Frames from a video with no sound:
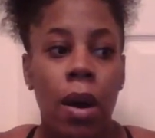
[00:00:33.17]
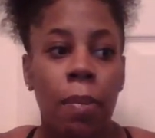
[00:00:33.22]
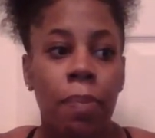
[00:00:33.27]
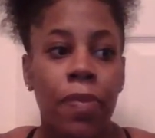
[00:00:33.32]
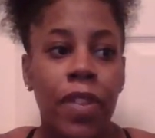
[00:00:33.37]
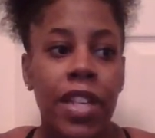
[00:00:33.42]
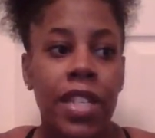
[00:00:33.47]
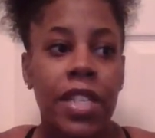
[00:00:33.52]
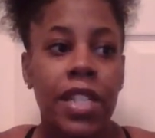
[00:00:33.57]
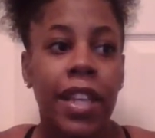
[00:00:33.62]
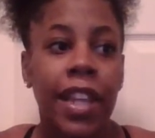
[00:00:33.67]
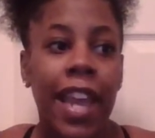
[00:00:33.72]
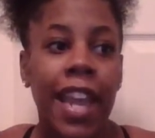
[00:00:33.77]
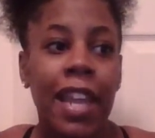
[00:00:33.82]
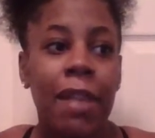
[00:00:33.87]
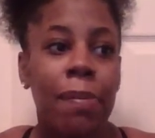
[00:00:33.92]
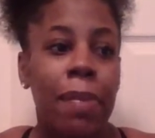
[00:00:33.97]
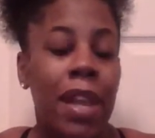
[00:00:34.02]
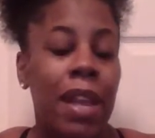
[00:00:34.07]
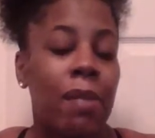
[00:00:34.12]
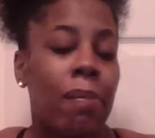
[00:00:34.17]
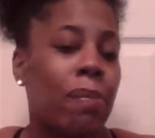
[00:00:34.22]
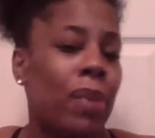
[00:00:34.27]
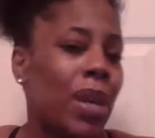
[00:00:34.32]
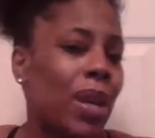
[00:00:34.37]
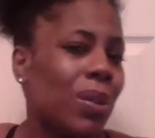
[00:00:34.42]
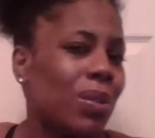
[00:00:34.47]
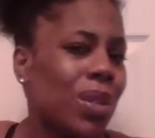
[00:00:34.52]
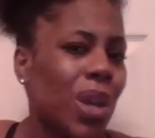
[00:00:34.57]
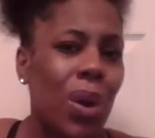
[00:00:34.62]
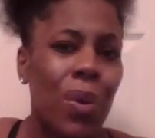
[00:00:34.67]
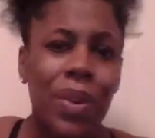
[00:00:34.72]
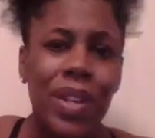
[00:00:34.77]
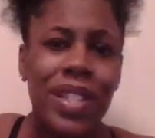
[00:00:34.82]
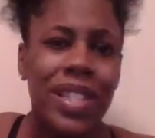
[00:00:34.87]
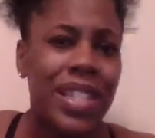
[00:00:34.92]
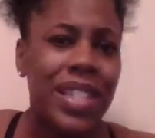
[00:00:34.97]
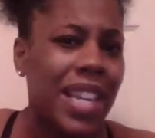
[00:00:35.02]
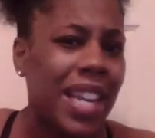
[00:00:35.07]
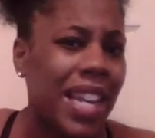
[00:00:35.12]
this lake being built on a
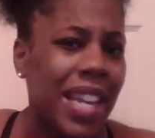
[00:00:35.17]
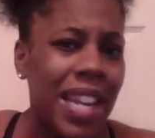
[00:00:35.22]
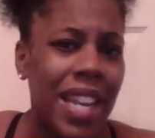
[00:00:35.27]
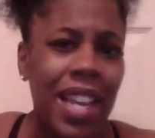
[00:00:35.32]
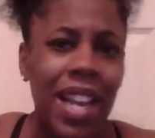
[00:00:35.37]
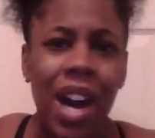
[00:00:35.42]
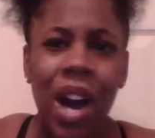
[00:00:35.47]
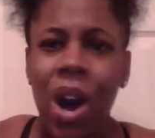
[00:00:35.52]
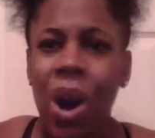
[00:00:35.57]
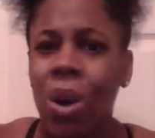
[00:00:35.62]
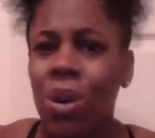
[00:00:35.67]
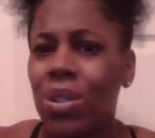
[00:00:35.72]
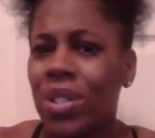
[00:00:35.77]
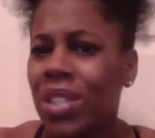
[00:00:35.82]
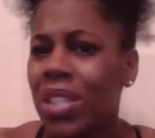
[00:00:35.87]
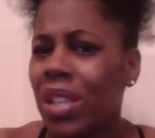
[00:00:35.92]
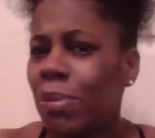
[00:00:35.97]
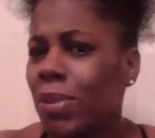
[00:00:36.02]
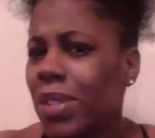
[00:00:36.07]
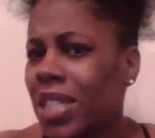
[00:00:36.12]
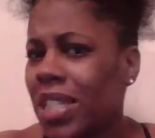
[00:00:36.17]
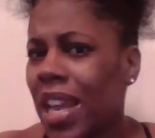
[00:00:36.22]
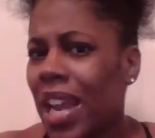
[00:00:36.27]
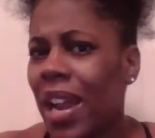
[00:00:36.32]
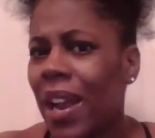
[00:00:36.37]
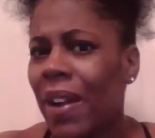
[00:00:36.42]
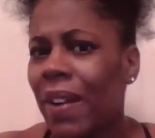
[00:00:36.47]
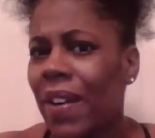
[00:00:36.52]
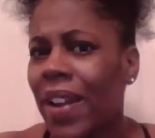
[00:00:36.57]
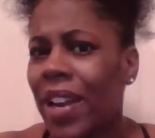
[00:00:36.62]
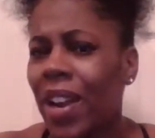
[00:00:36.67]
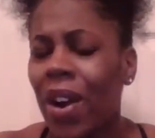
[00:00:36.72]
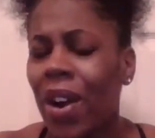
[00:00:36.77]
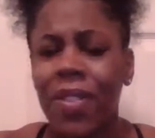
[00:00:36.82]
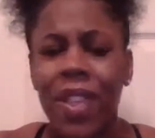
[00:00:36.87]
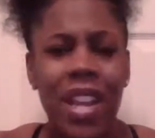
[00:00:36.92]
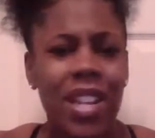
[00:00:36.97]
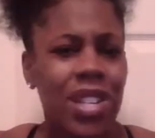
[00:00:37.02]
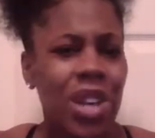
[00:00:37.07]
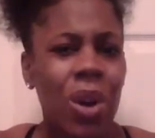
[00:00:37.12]
city, a whole cemetery, or
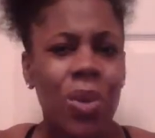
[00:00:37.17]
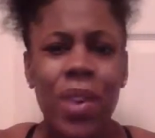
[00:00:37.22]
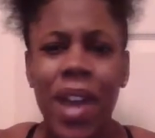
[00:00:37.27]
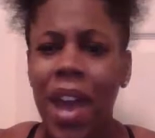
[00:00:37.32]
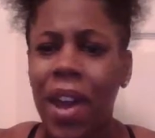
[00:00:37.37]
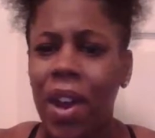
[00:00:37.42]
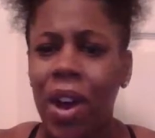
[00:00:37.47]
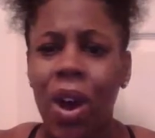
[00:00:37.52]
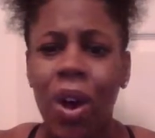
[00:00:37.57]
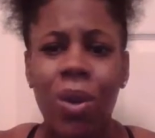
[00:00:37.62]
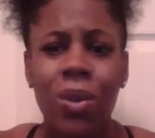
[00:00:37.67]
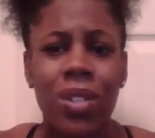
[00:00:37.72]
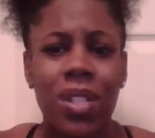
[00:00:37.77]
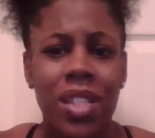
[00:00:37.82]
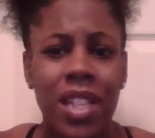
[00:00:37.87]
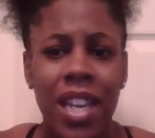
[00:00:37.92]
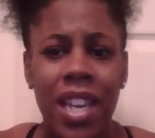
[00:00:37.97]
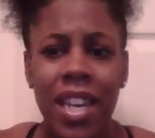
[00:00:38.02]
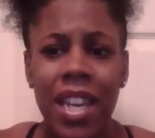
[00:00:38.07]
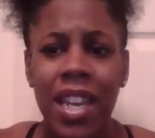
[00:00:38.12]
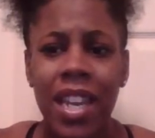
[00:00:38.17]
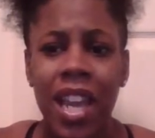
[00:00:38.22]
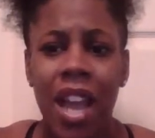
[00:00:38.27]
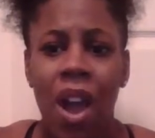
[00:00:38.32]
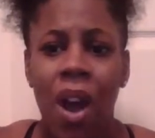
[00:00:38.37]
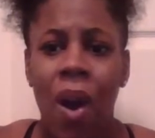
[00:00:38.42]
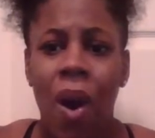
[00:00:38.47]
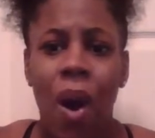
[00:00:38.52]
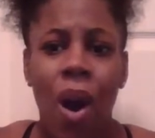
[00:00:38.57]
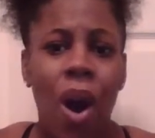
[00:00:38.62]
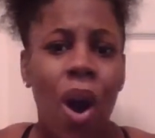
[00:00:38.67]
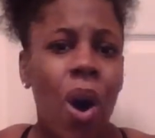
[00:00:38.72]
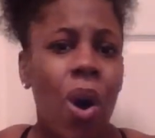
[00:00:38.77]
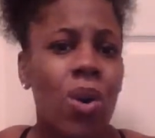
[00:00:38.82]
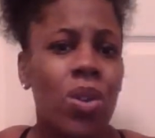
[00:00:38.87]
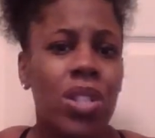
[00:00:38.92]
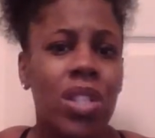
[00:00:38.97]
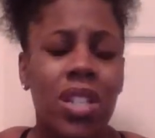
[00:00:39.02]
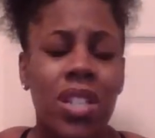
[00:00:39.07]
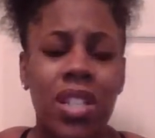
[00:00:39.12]
they tore down the whole city or a
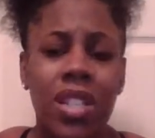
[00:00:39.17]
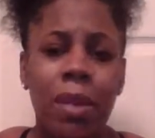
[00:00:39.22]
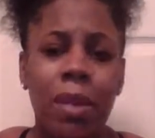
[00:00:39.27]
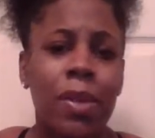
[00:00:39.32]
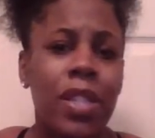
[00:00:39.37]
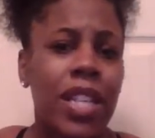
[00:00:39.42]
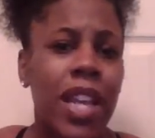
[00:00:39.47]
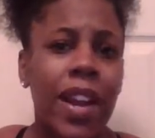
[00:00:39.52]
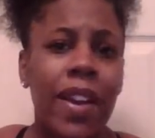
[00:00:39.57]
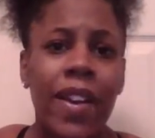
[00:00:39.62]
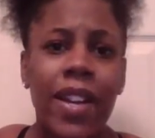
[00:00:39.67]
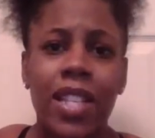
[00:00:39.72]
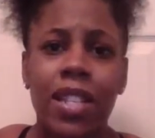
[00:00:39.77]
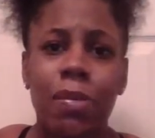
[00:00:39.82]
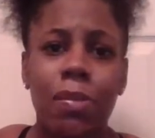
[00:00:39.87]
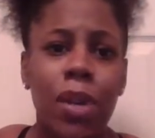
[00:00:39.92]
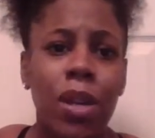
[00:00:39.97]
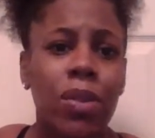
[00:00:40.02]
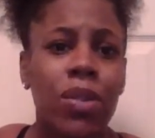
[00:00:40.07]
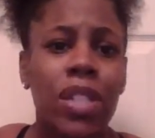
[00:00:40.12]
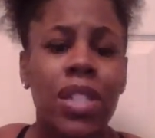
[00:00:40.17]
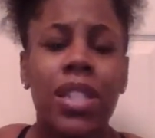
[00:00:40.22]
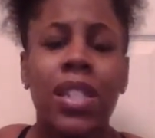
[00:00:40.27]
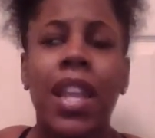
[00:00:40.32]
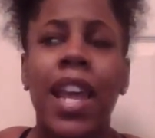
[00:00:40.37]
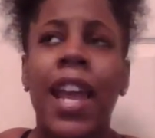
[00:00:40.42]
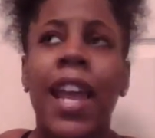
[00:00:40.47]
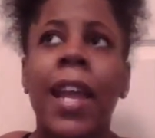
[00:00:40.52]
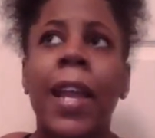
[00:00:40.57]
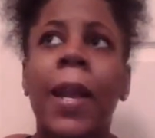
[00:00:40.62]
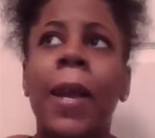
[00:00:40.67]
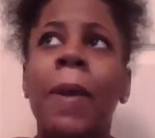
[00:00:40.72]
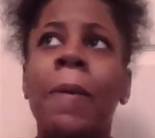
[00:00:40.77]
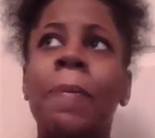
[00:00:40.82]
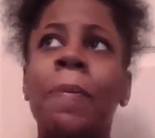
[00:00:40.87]
whole cemetery to build this lake.